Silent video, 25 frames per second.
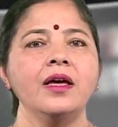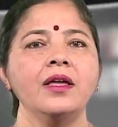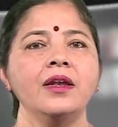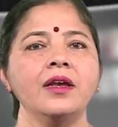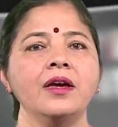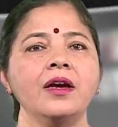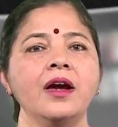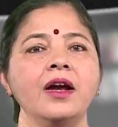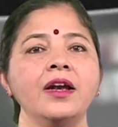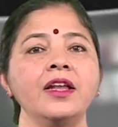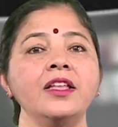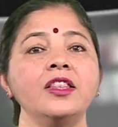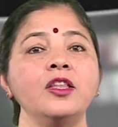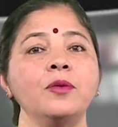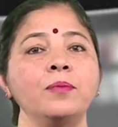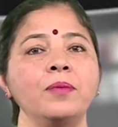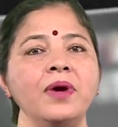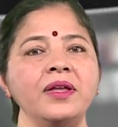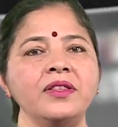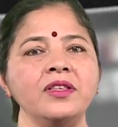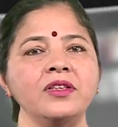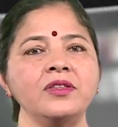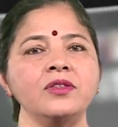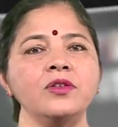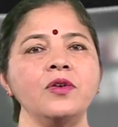Regarding the
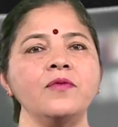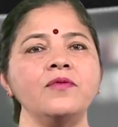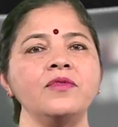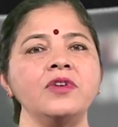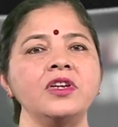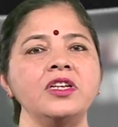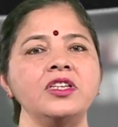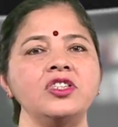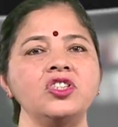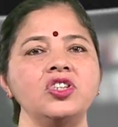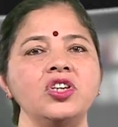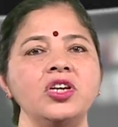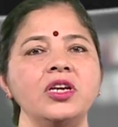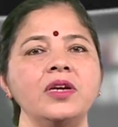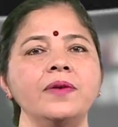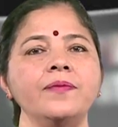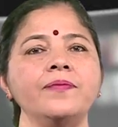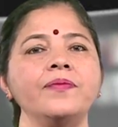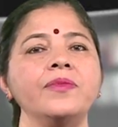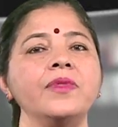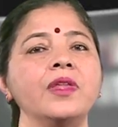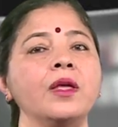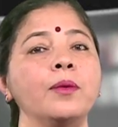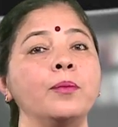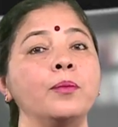methods of teaching,
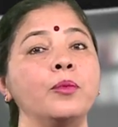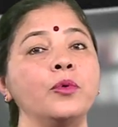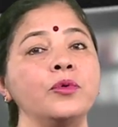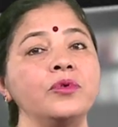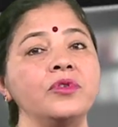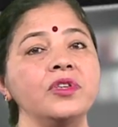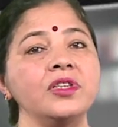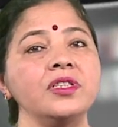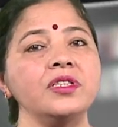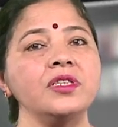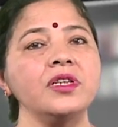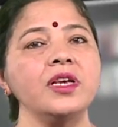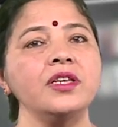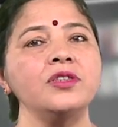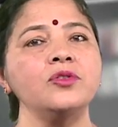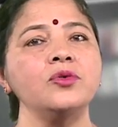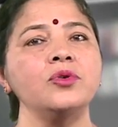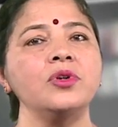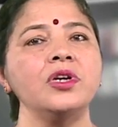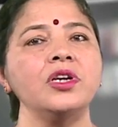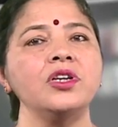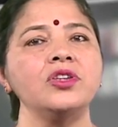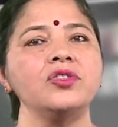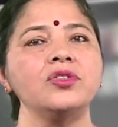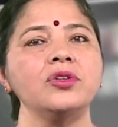Buddhist
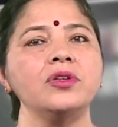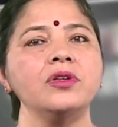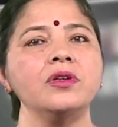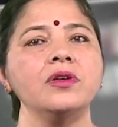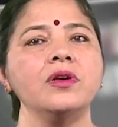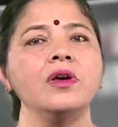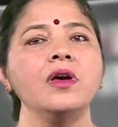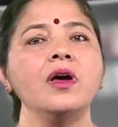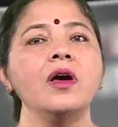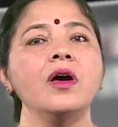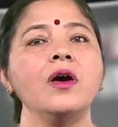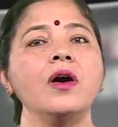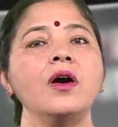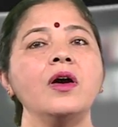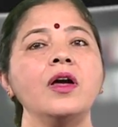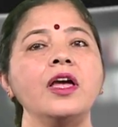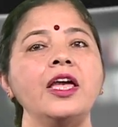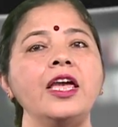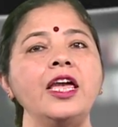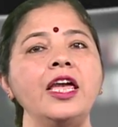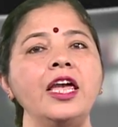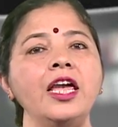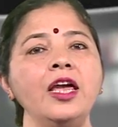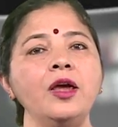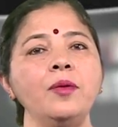education
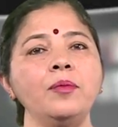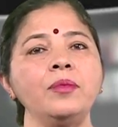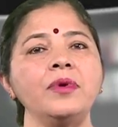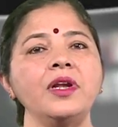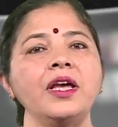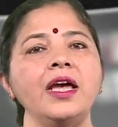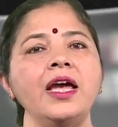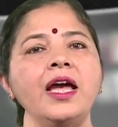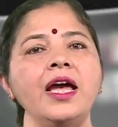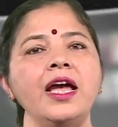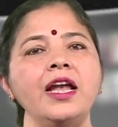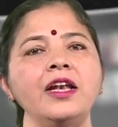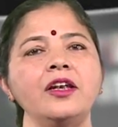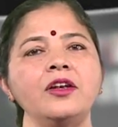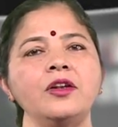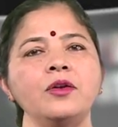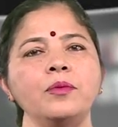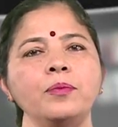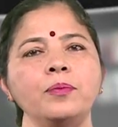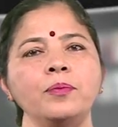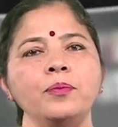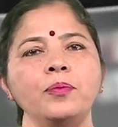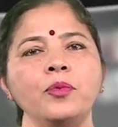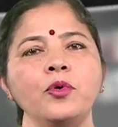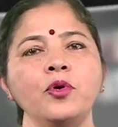aimed at
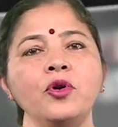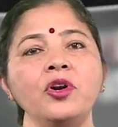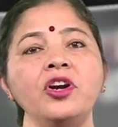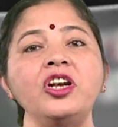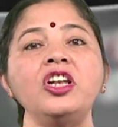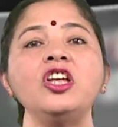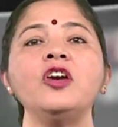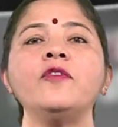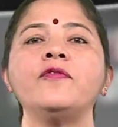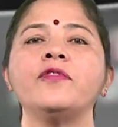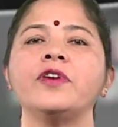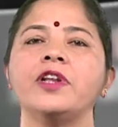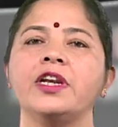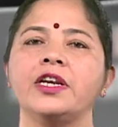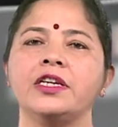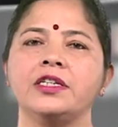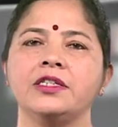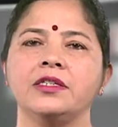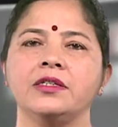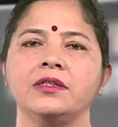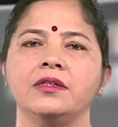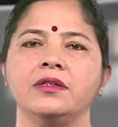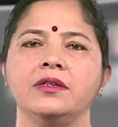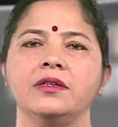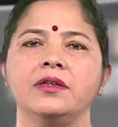purity of
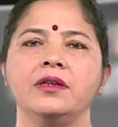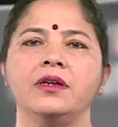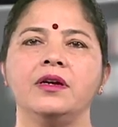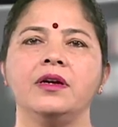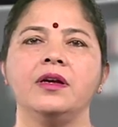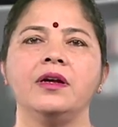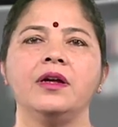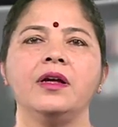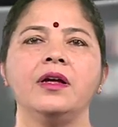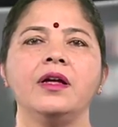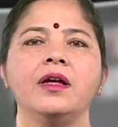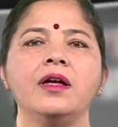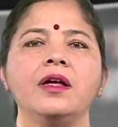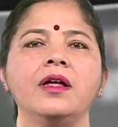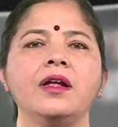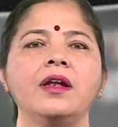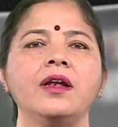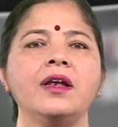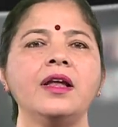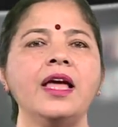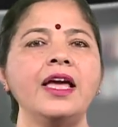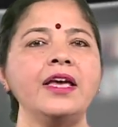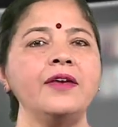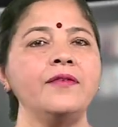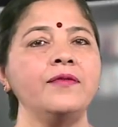character.
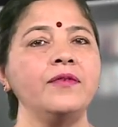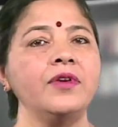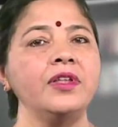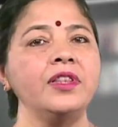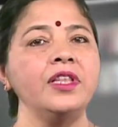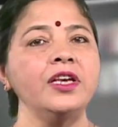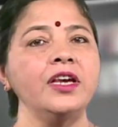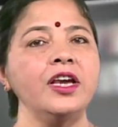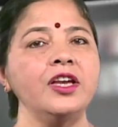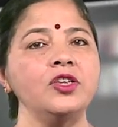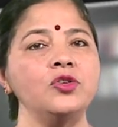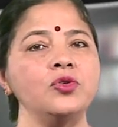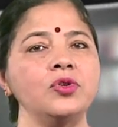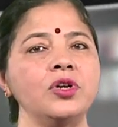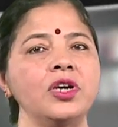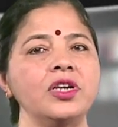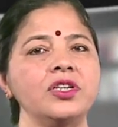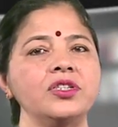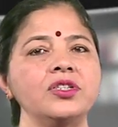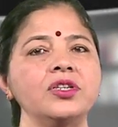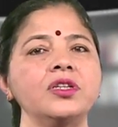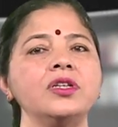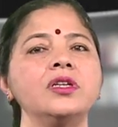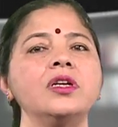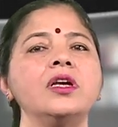Like Vedic
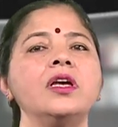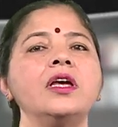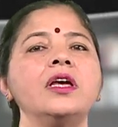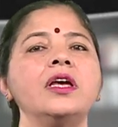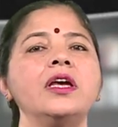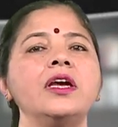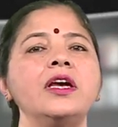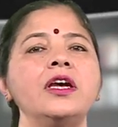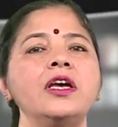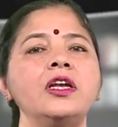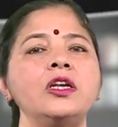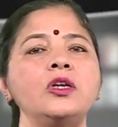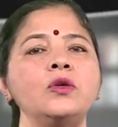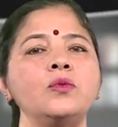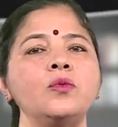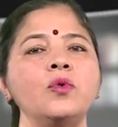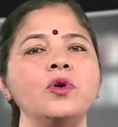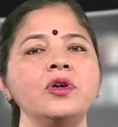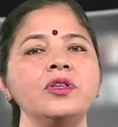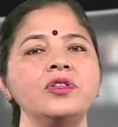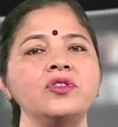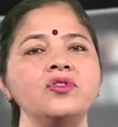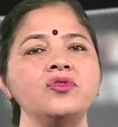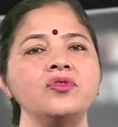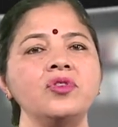education, it
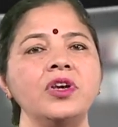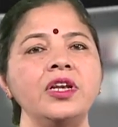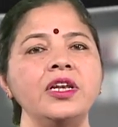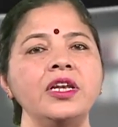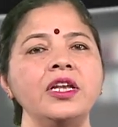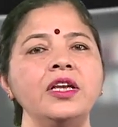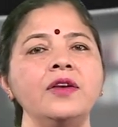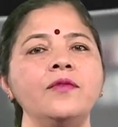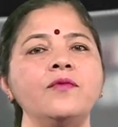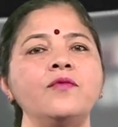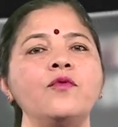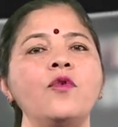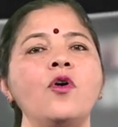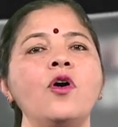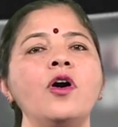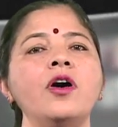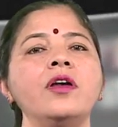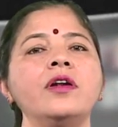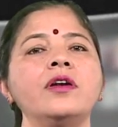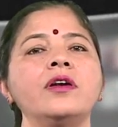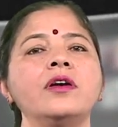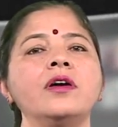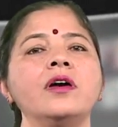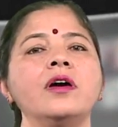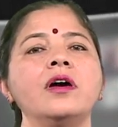was training for
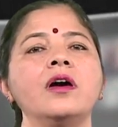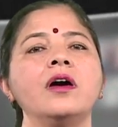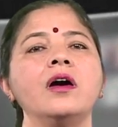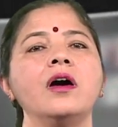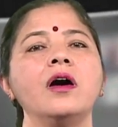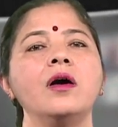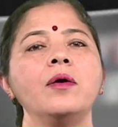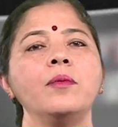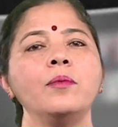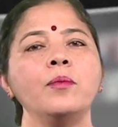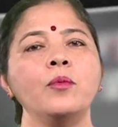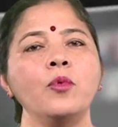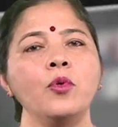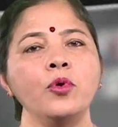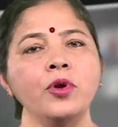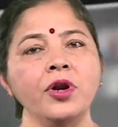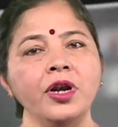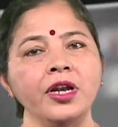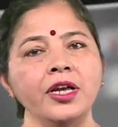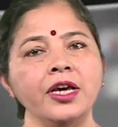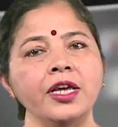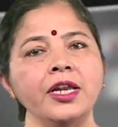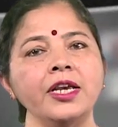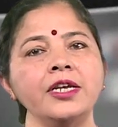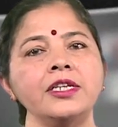
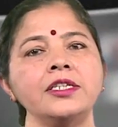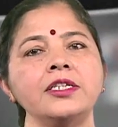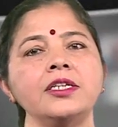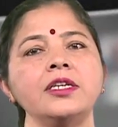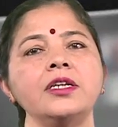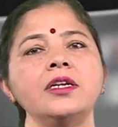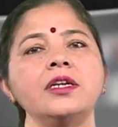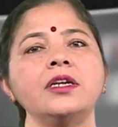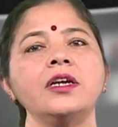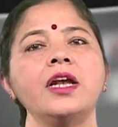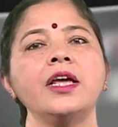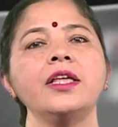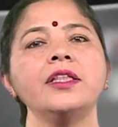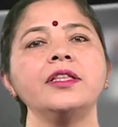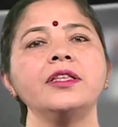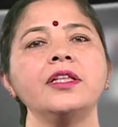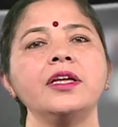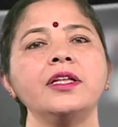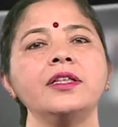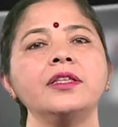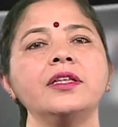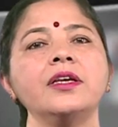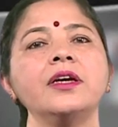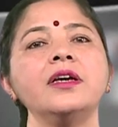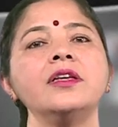moral character rather
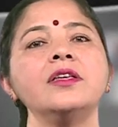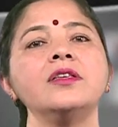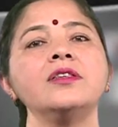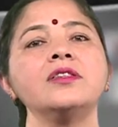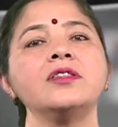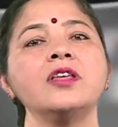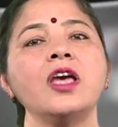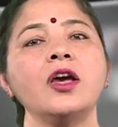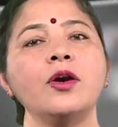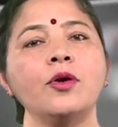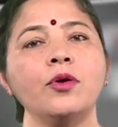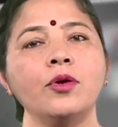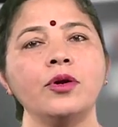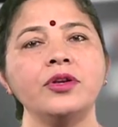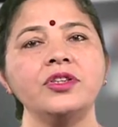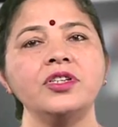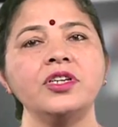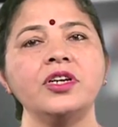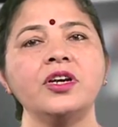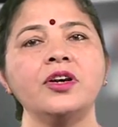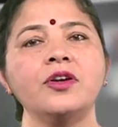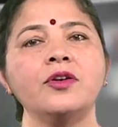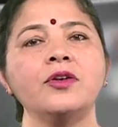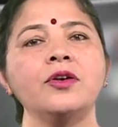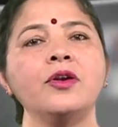than the
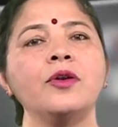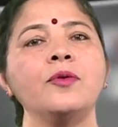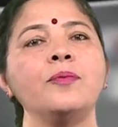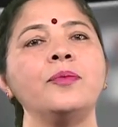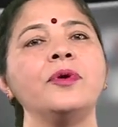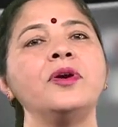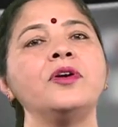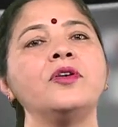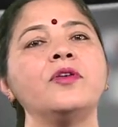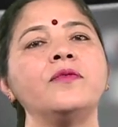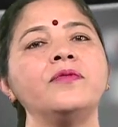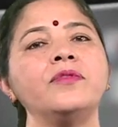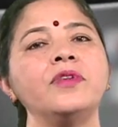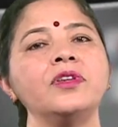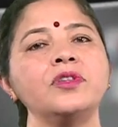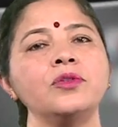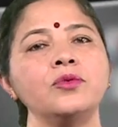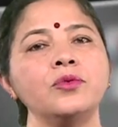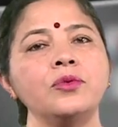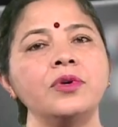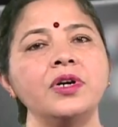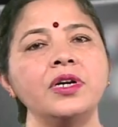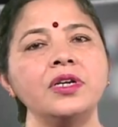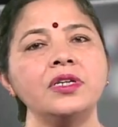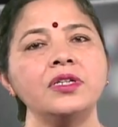psychological development of the
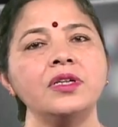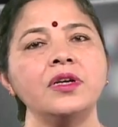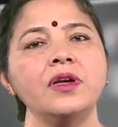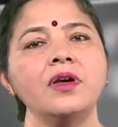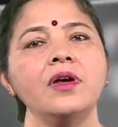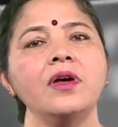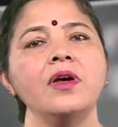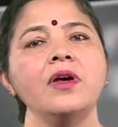students.